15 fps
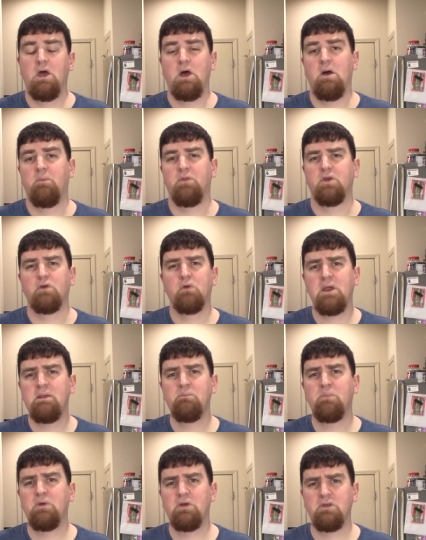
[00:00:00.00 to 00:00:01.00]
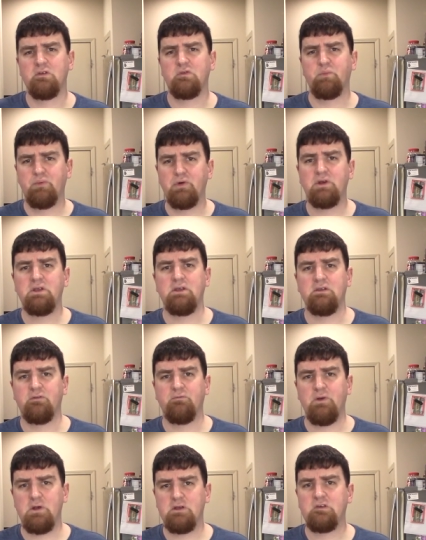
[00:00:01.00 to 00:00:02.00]
Um, the grain bill is pretty,
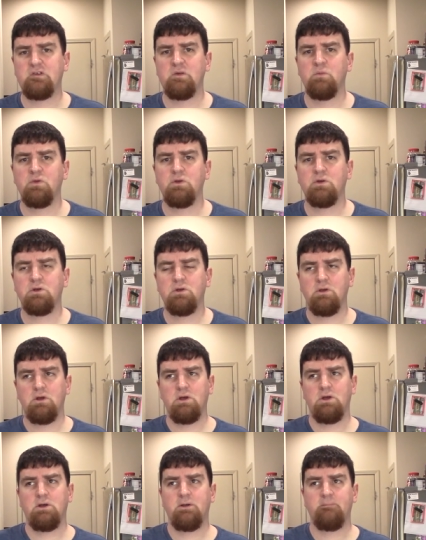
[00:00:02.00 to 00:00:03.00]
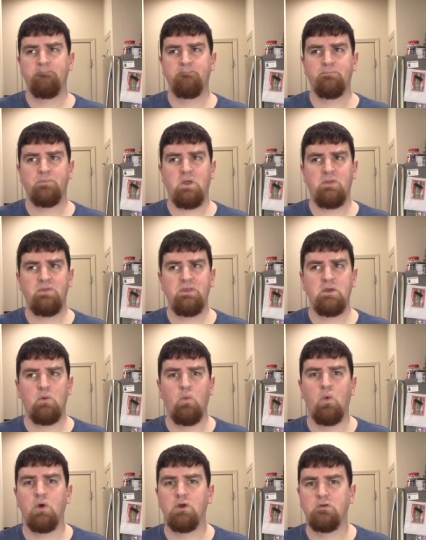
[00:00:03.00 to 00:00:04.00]
is very similar. Um, I
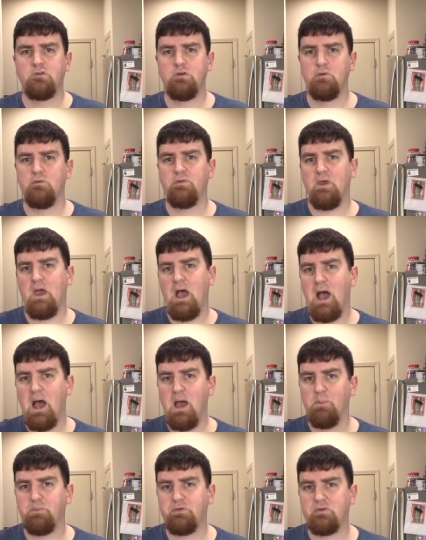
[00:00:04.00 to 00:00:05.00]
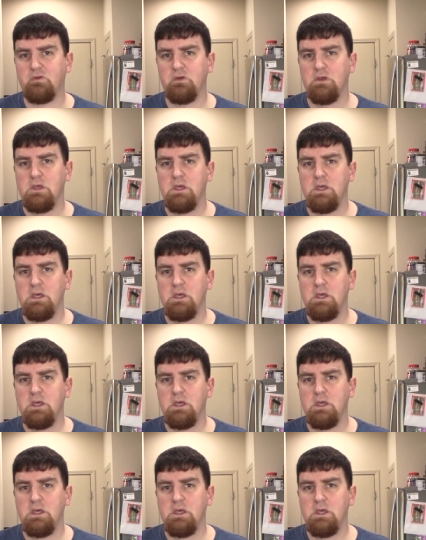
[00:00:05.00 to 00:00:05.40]
think one or two of the hops